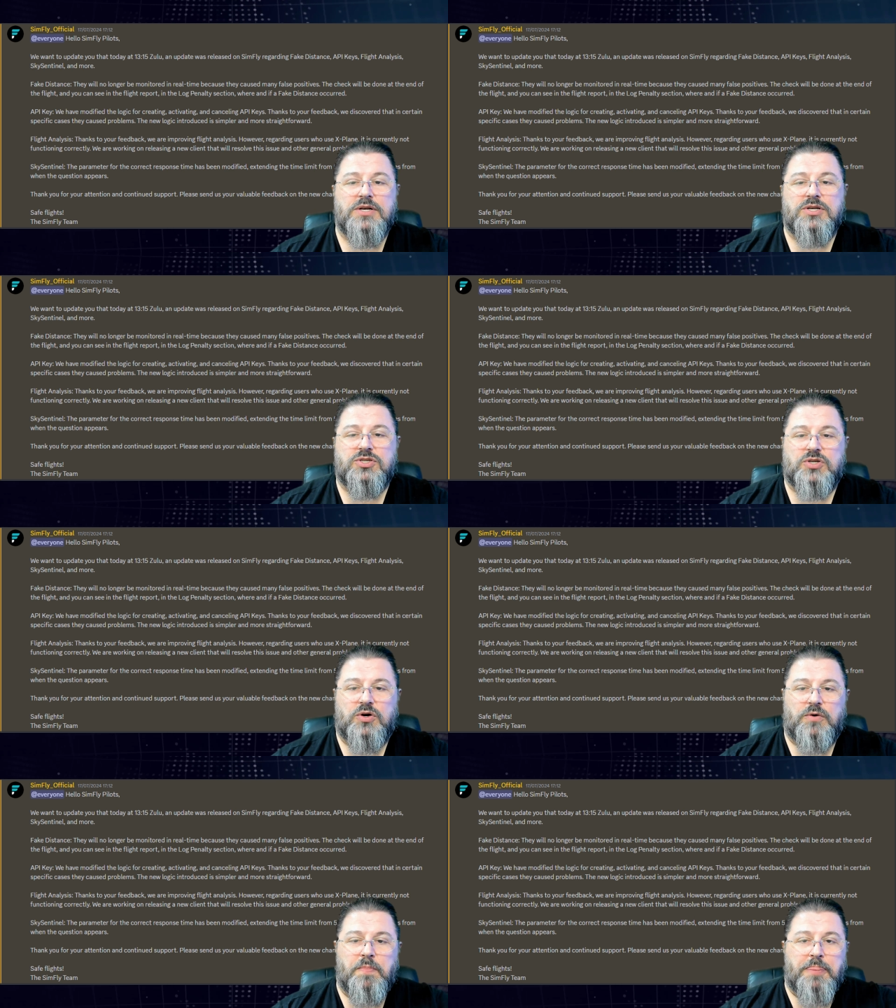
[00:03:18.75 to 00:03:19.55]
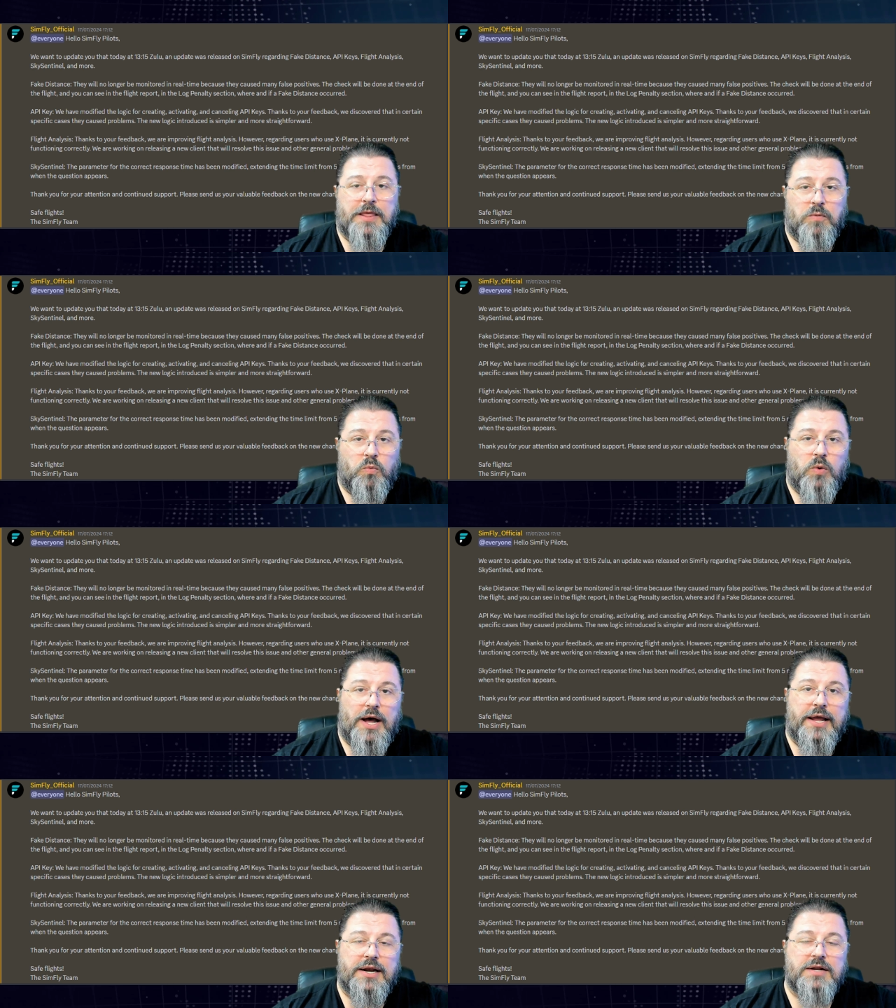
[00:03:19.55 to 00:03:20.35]
So
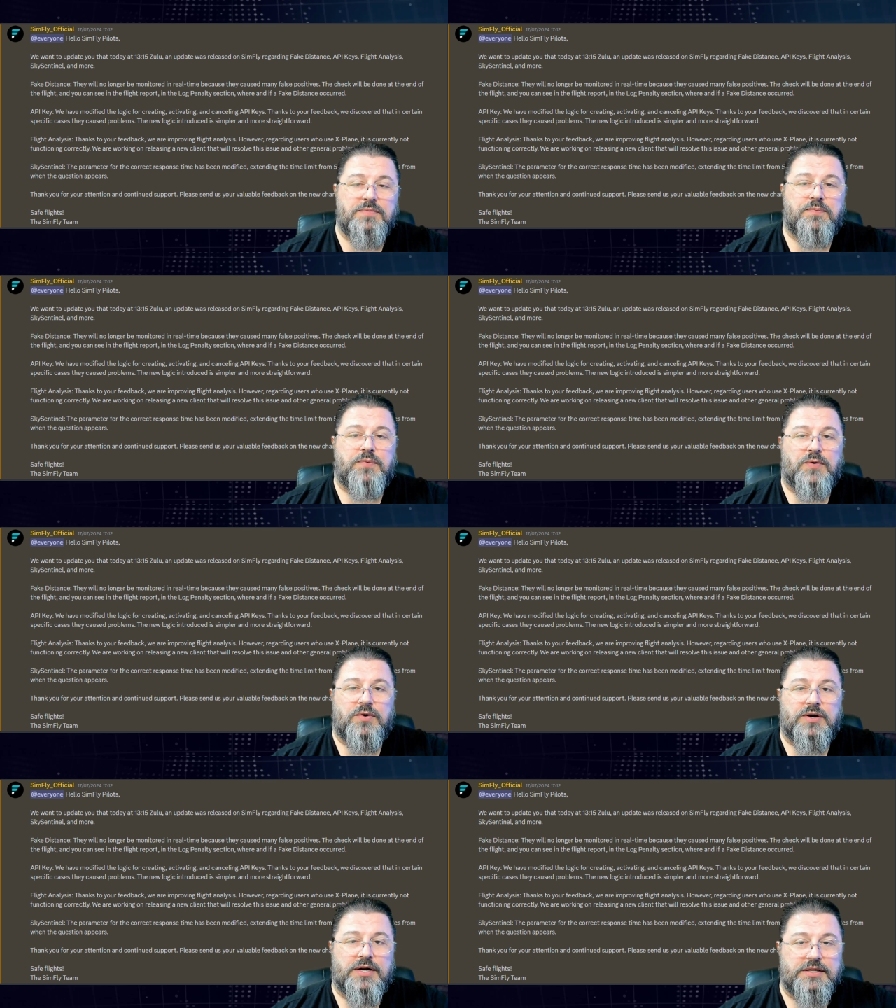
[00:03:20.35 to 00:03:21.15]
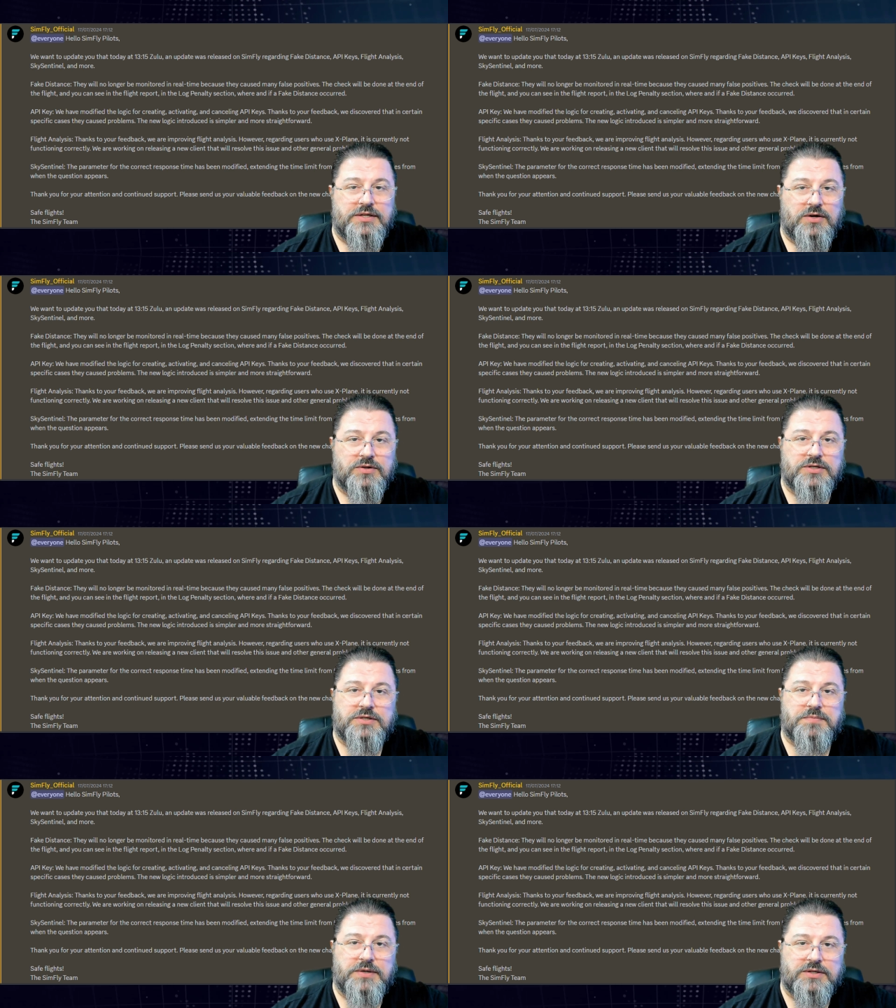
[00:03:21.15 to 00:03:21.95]
while for the other
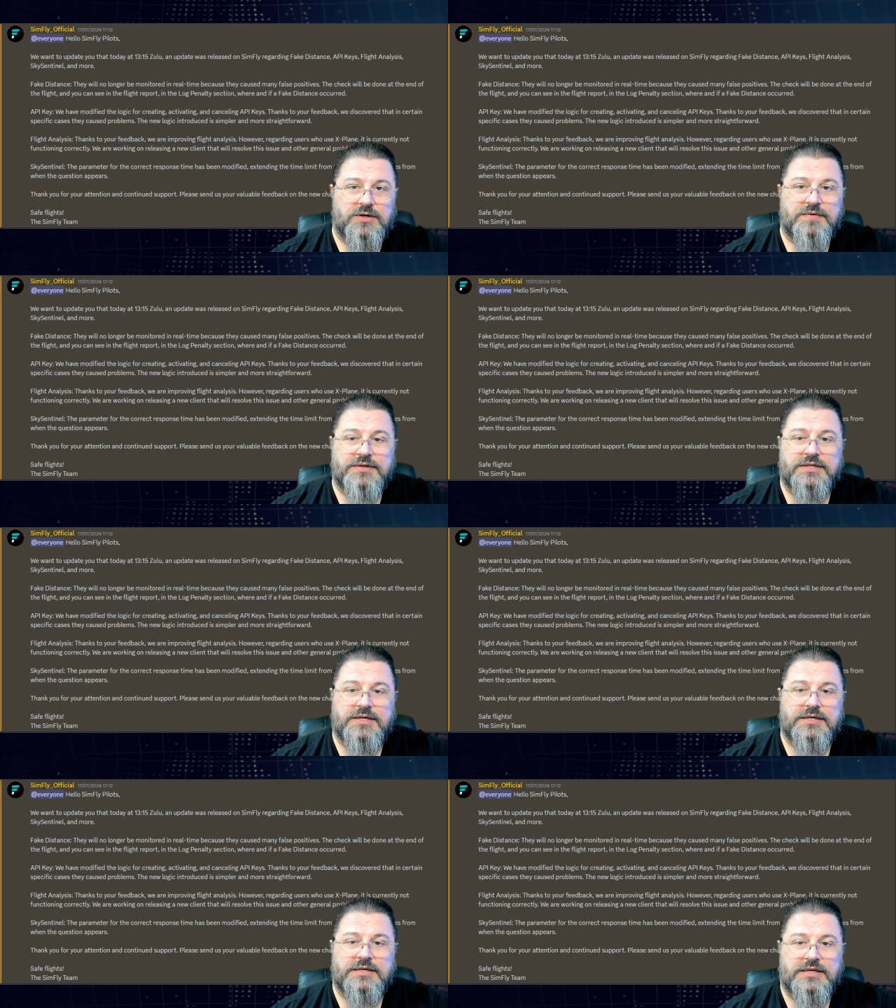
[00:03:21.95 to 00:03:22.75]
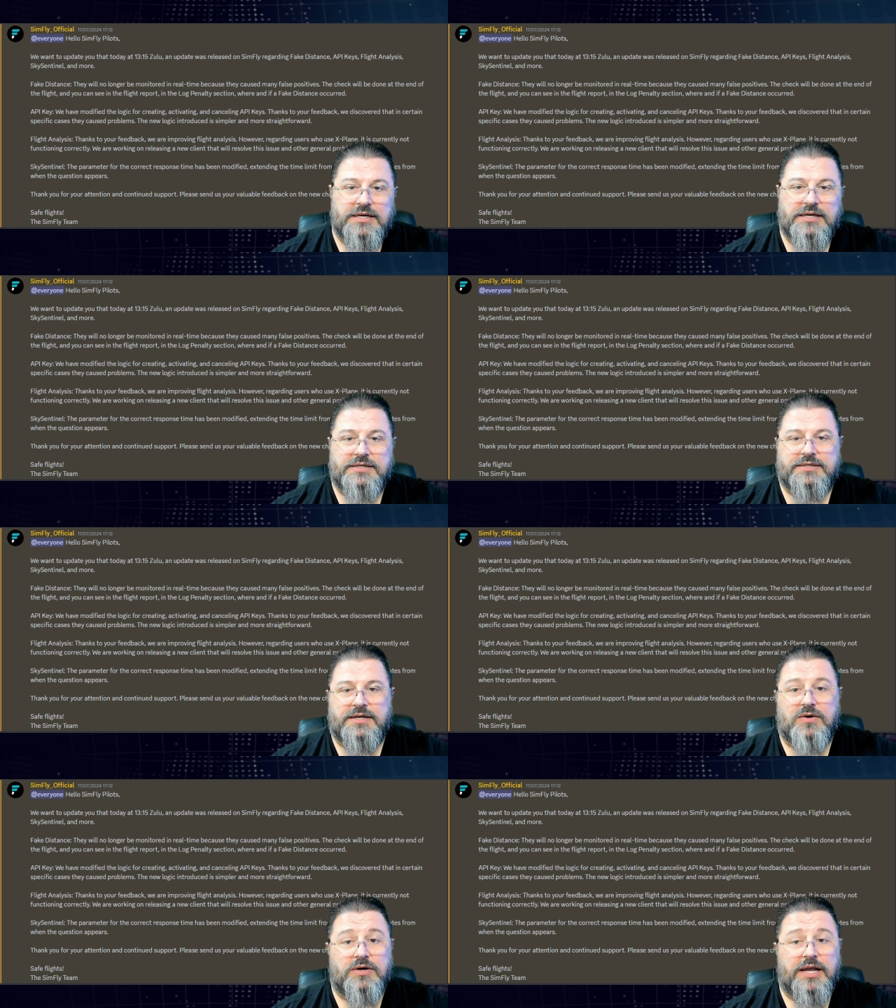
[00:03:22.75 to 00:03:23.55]
simulator everything is
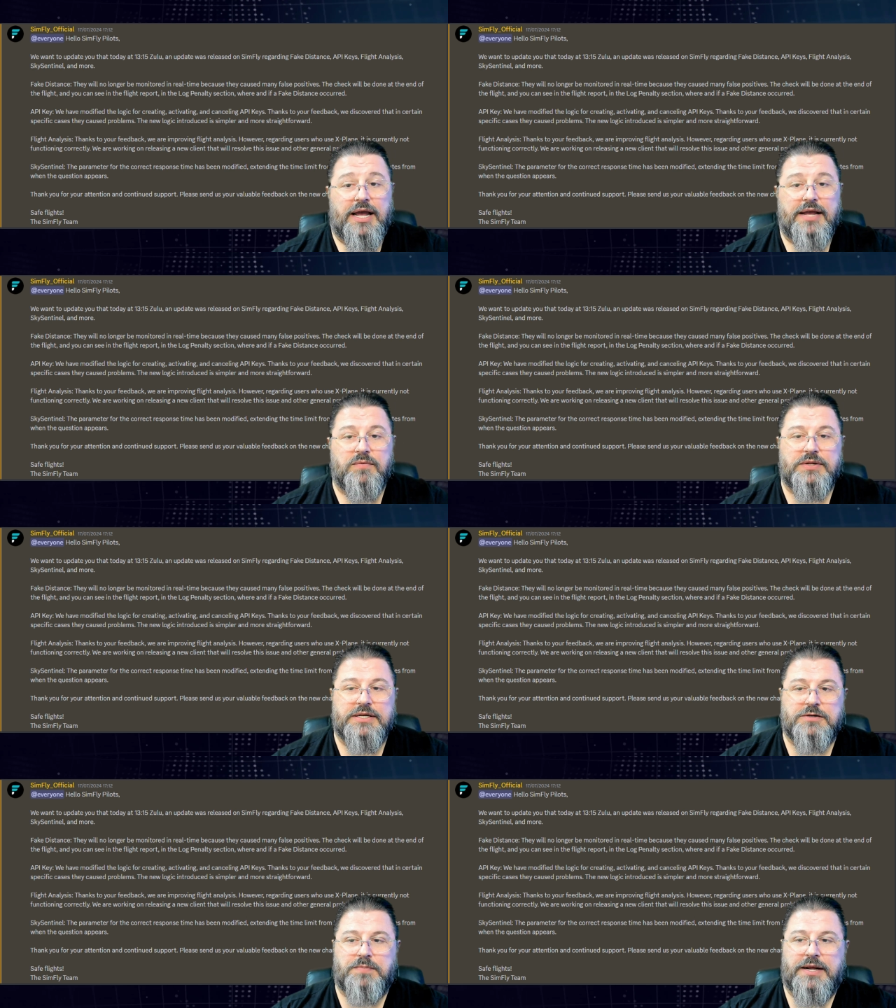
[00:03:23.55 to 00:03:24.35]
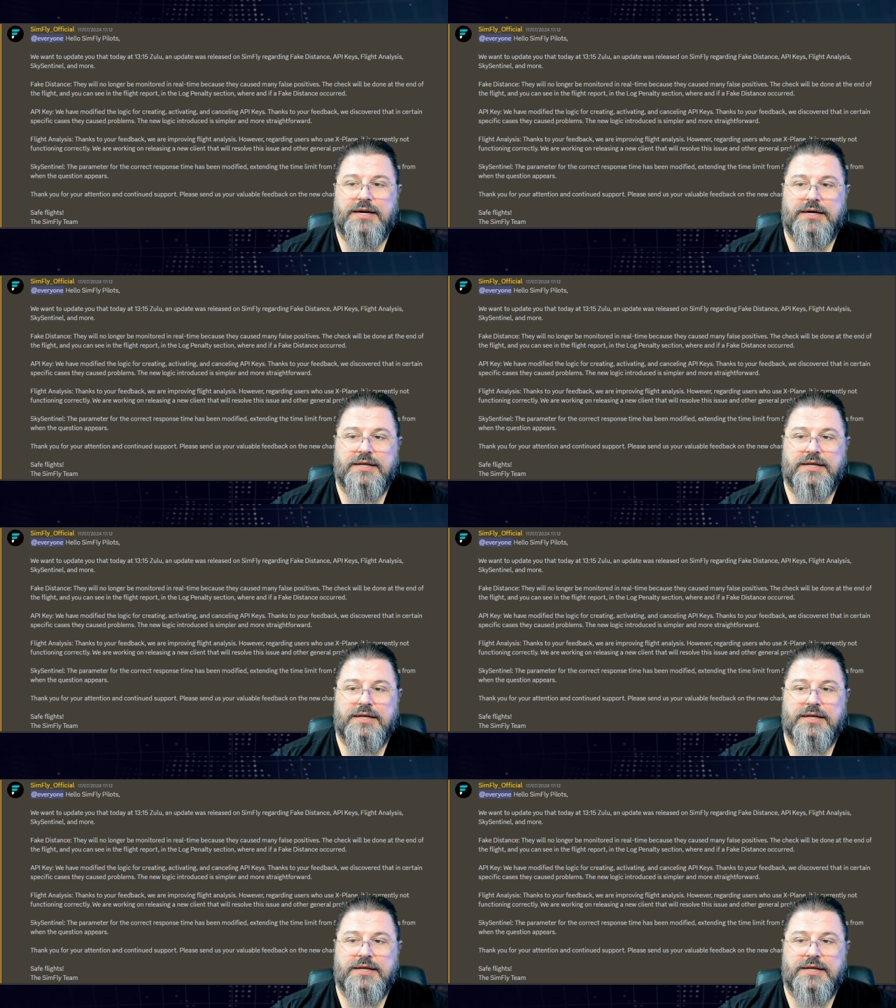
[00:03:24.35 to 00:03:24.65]
okay, with Explain